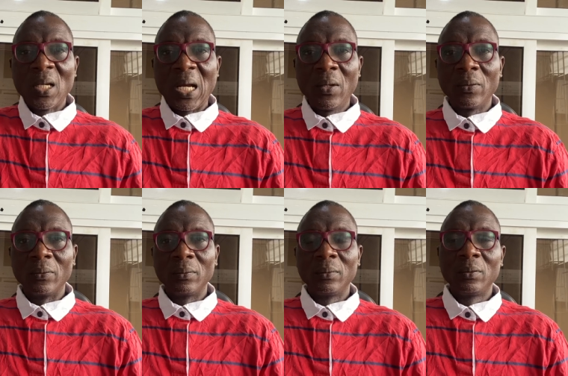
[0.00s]
hello
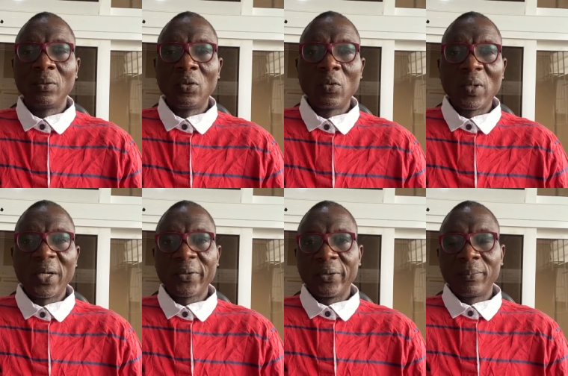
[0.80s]
you're
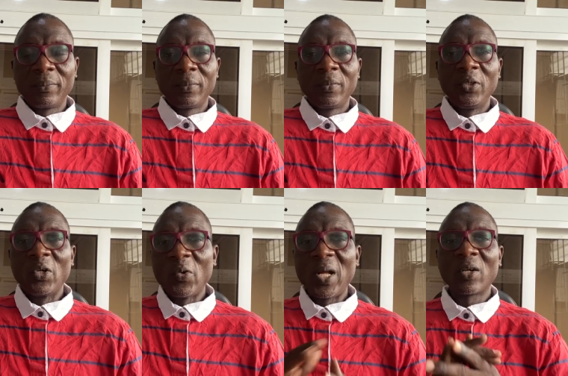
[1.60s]
welcome
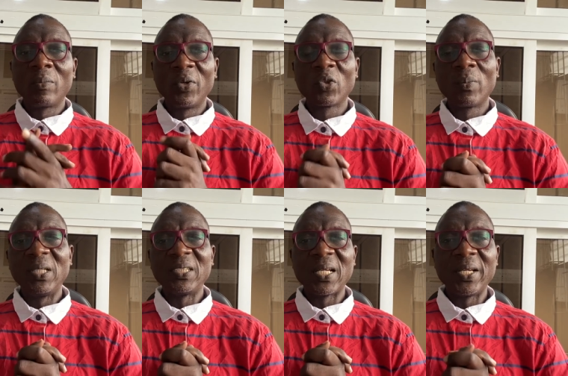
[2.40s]
you're welcome onto
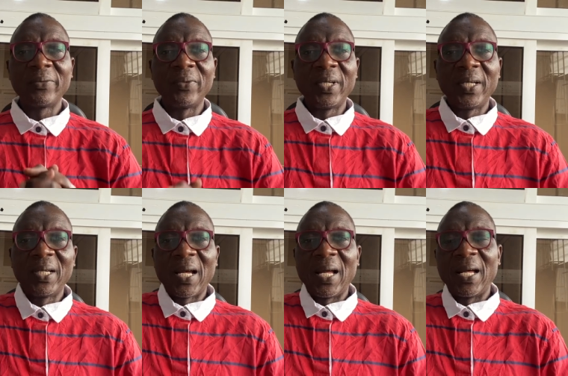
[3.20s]
my channel today
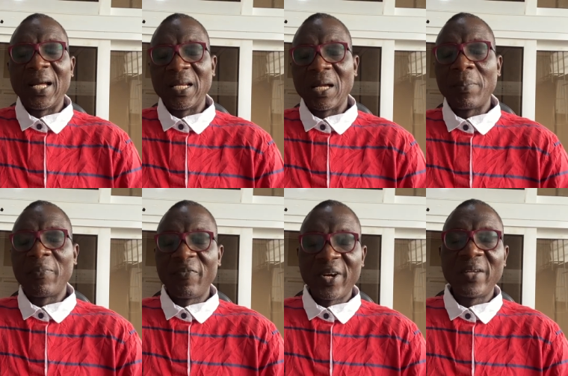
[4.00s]
and i'm
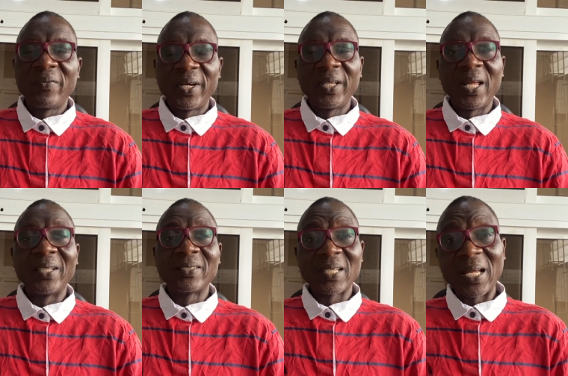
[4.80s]
very very
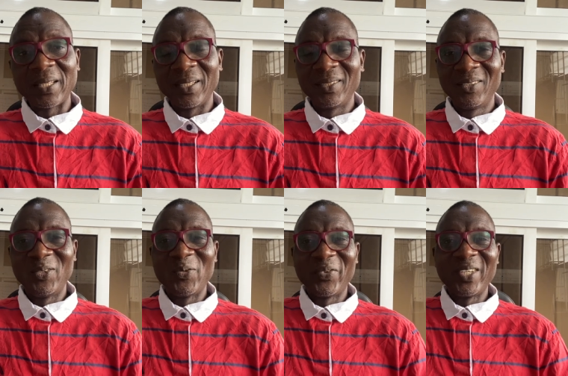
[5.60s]
excited
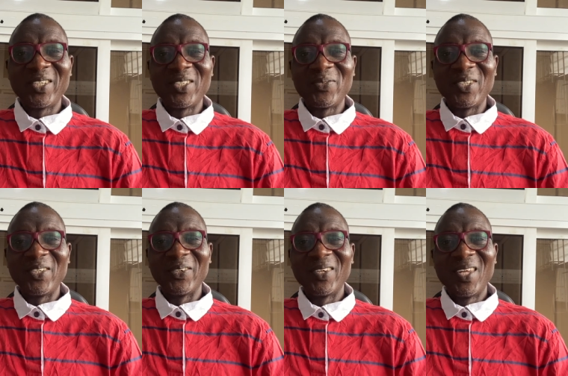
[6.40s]
you are in this
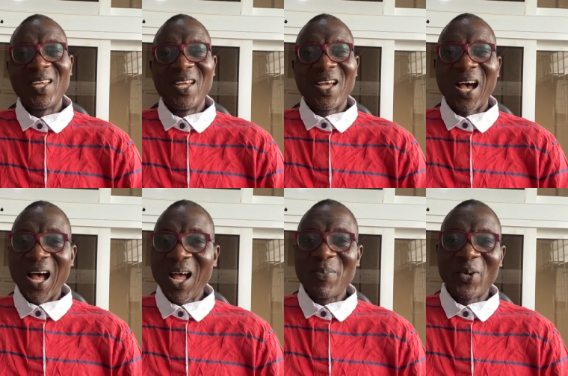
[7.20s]
video
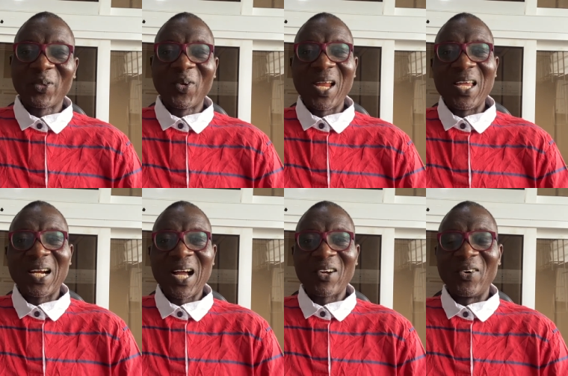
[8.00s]
i am dr
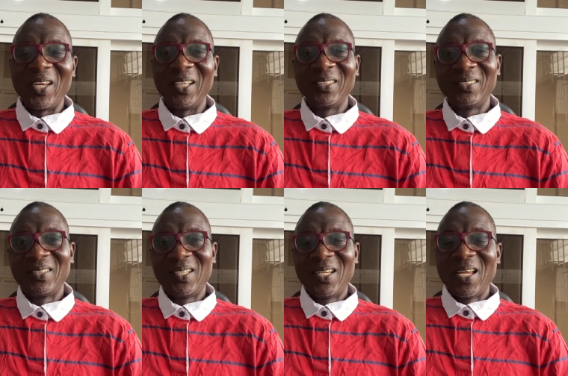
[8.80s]
Olayinka Akanle.
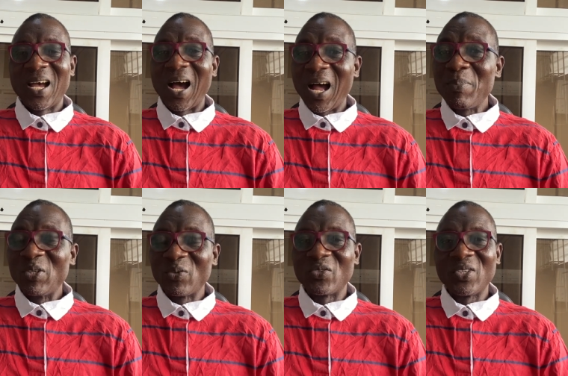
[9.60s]
i am a
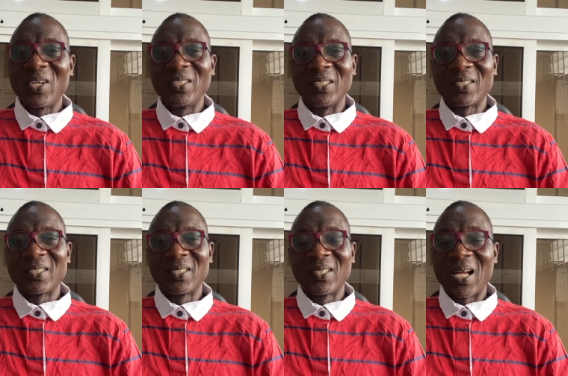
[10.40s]
sociologist
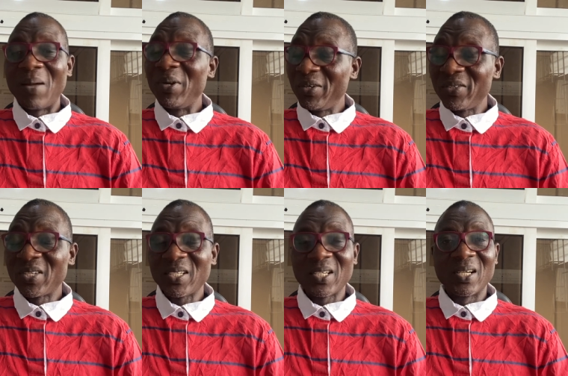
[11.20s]
i'm a
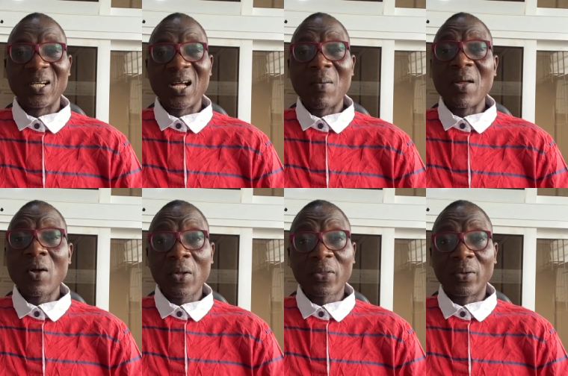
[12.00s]
researcher i'm an
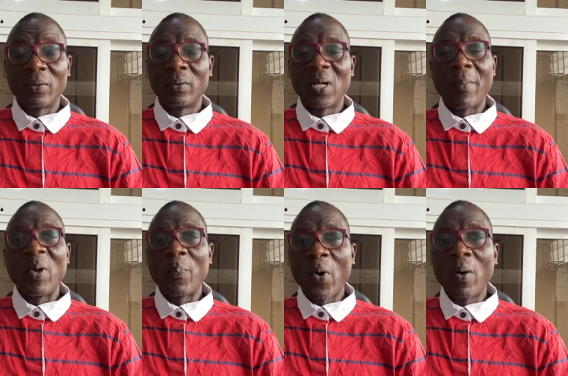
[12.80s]
author i'm
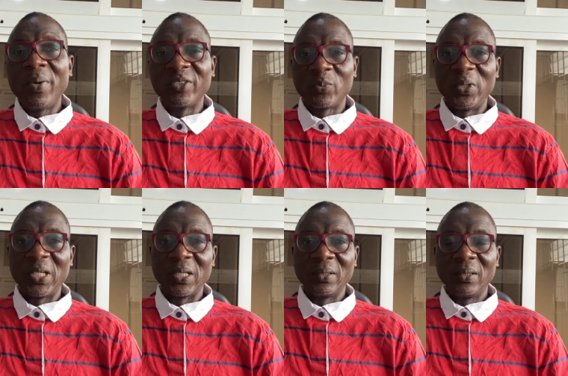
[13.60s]
a public speaker